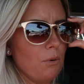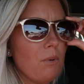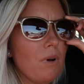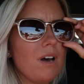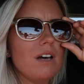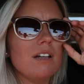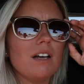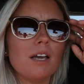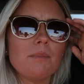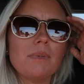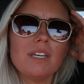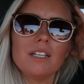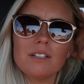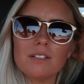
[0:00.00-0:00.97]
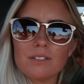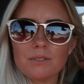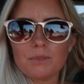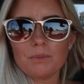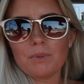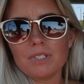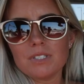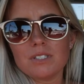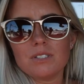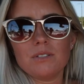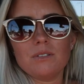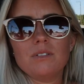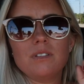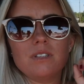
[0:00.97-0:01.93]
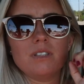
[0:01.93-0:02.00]
Well, I mean, we went
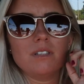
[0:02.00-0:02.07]
to